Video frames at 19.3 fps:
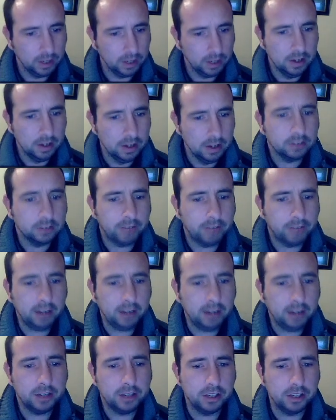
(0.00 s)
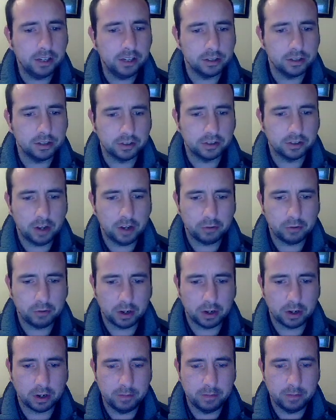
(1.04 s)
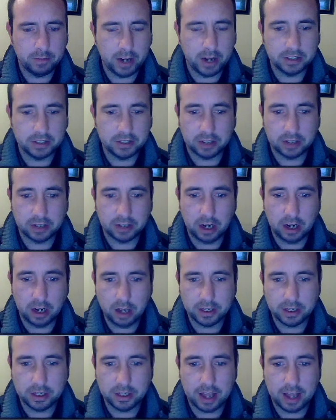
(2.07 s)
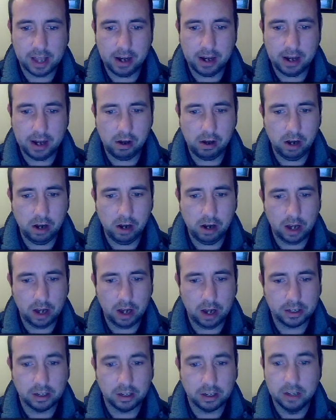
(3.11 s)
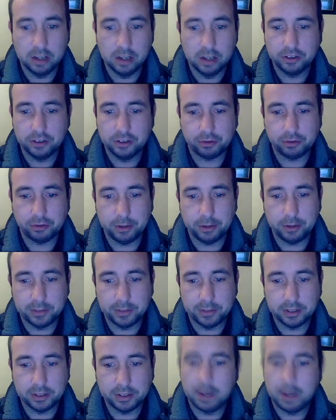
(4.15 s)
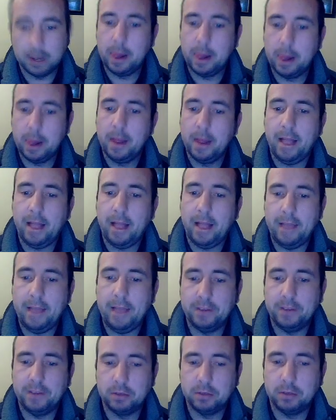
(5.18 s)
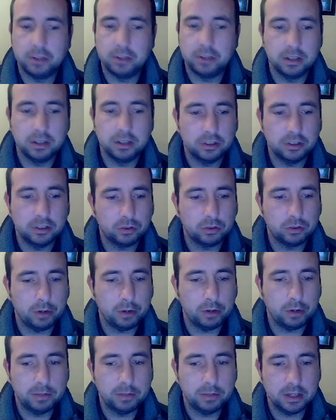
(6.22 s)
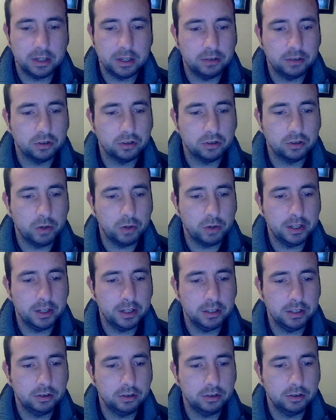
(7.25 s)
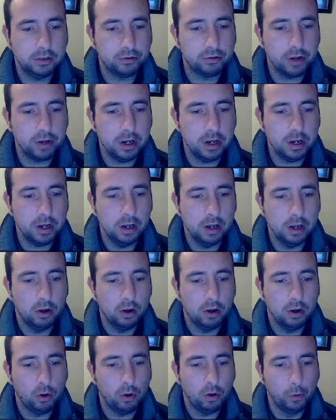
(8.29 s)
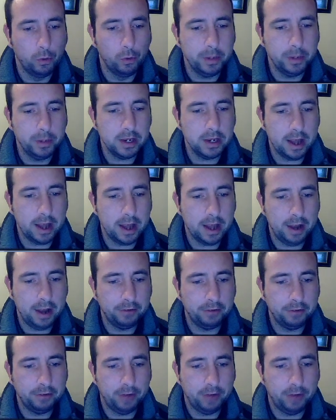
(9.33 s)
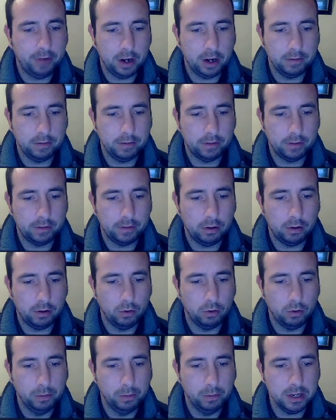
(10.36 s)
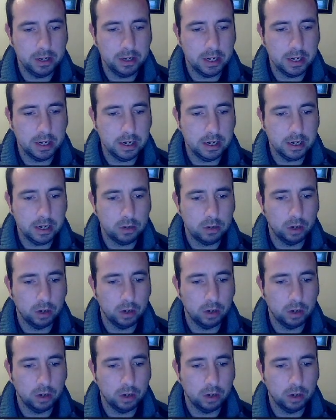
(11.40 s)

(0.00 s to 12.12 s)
The validation software combines the locking and unlocking scripts, and the resulting script is 23 op add 5 op equal.